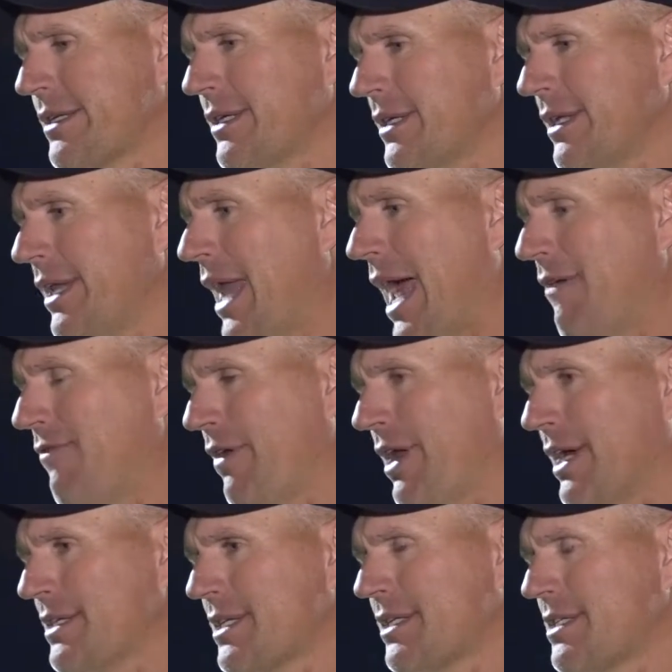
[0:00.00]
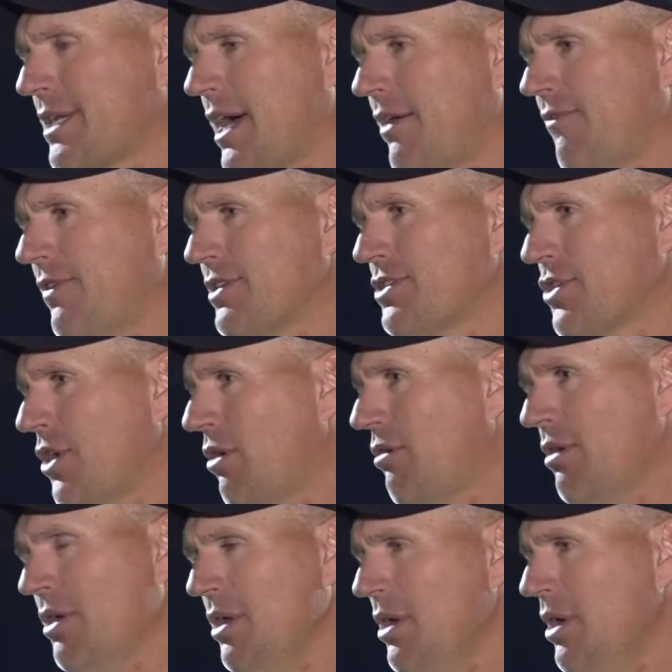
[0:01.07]
knifing us and stuff. And so
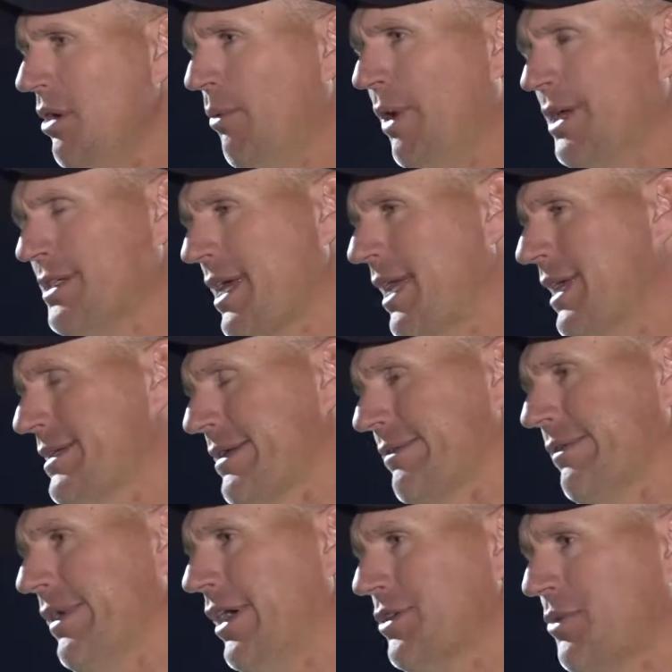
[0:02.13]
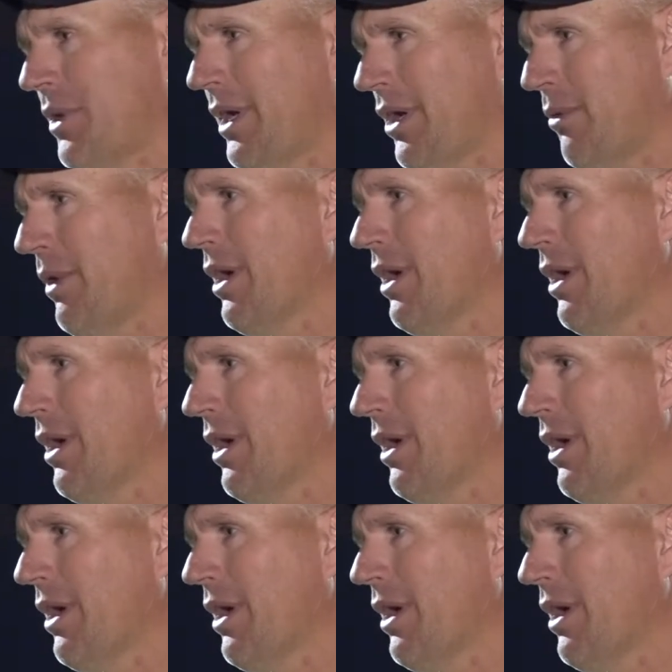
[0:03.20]
we just said, listen, here's what we're going to do.